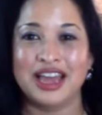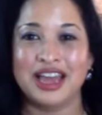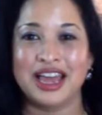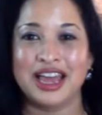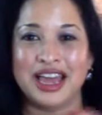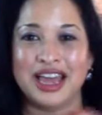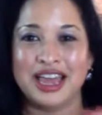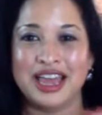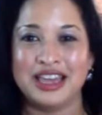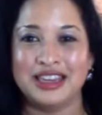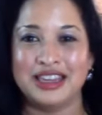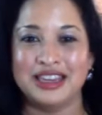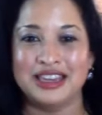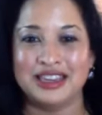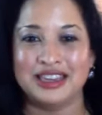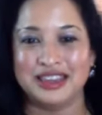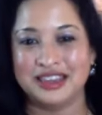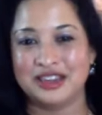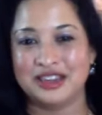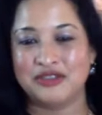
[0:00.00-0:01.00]
and
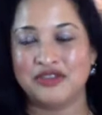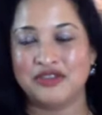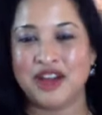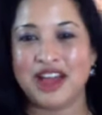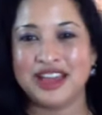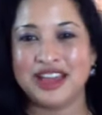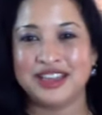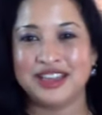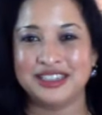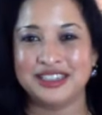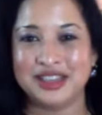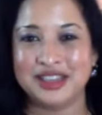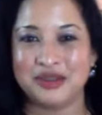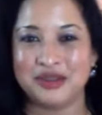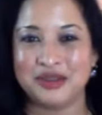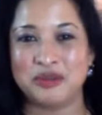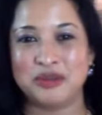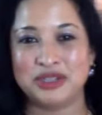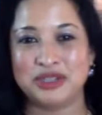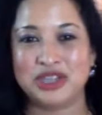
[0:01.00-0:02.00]
the defiance that
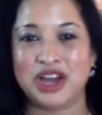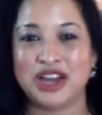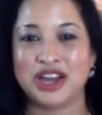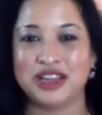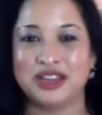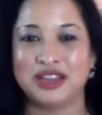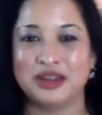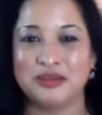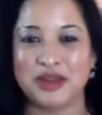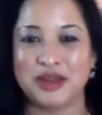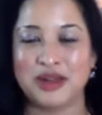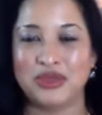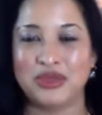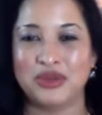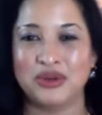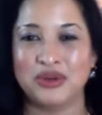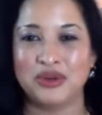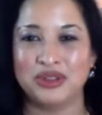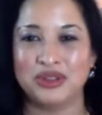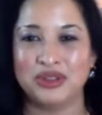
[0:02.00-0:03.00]
we've been talking about the
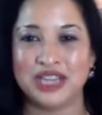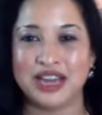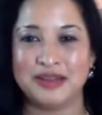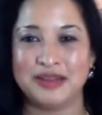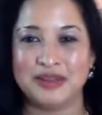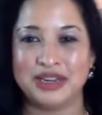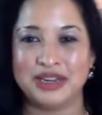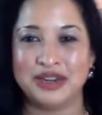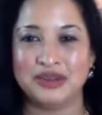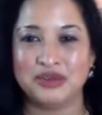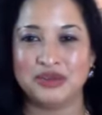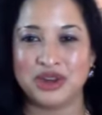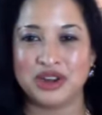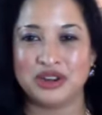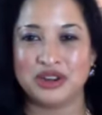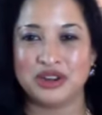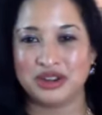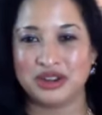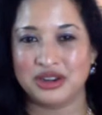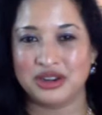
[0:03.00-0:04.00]
whole time. And what
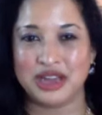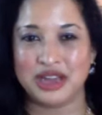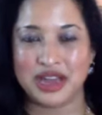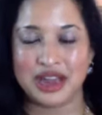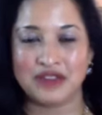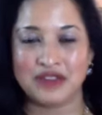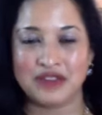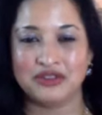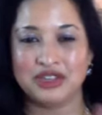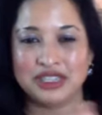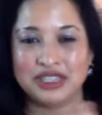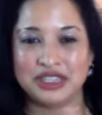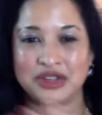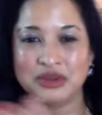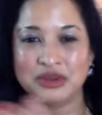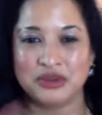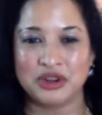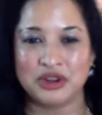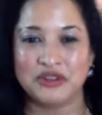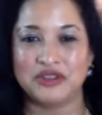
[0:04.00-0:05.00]
every
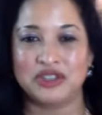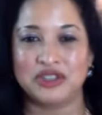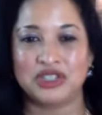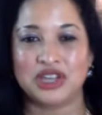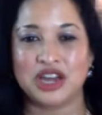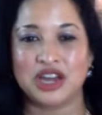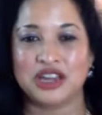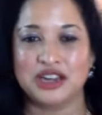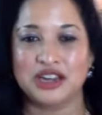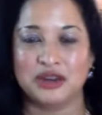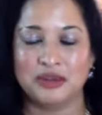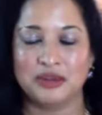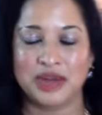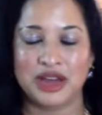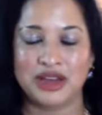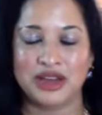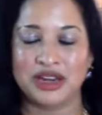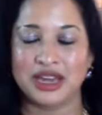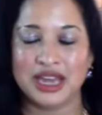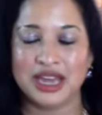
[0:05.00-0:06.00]
single one of you is talking
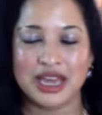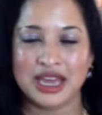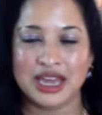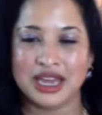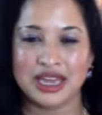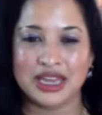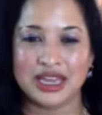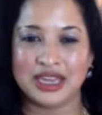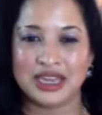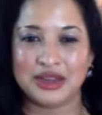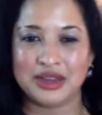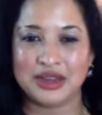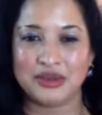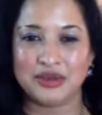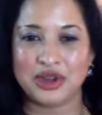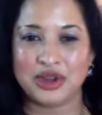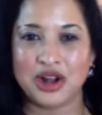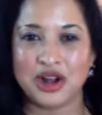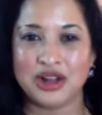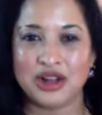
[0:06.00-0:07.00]
about,
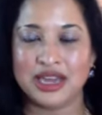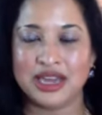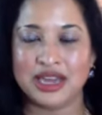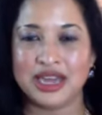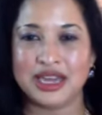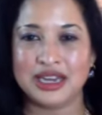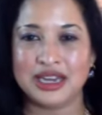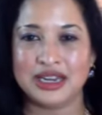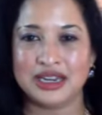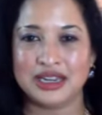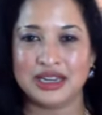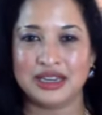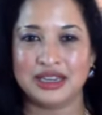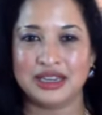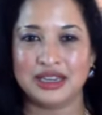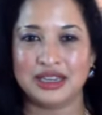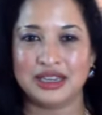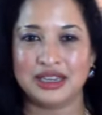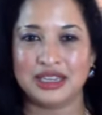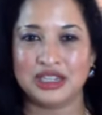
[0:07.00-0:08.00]
we all hit
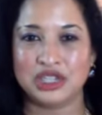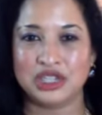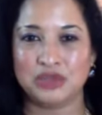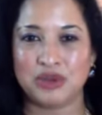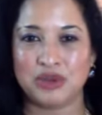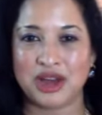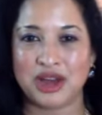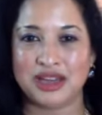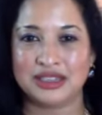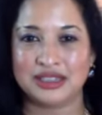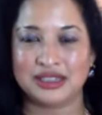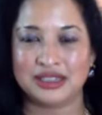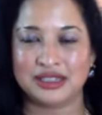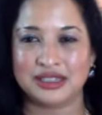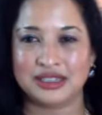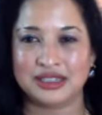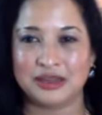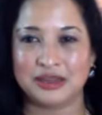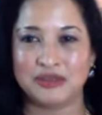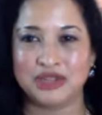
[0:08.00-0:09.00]
these spots
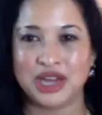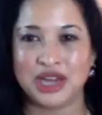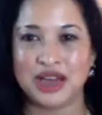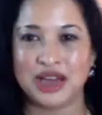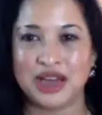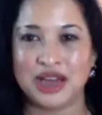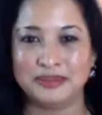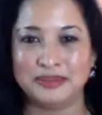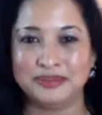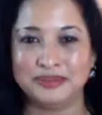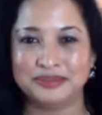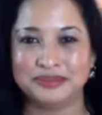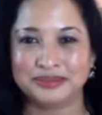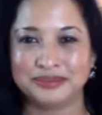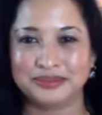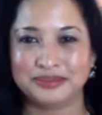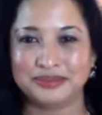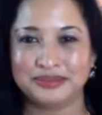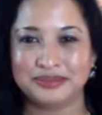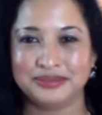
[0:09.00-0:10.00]
sometime.
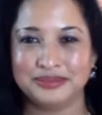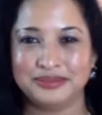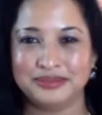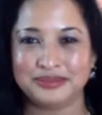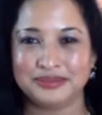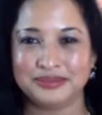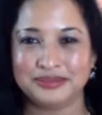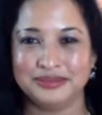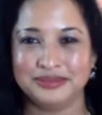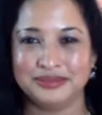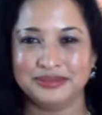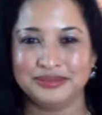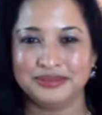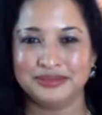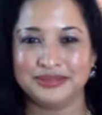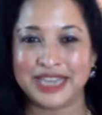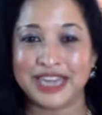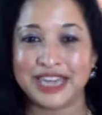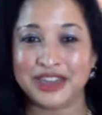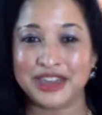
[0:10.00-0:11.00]

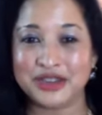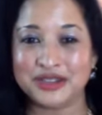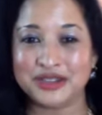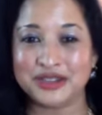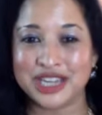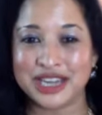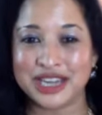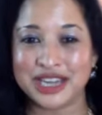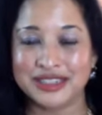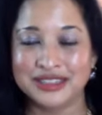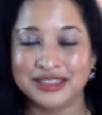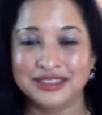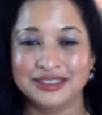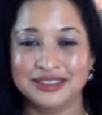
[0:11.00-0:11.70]
Thank you, Jen.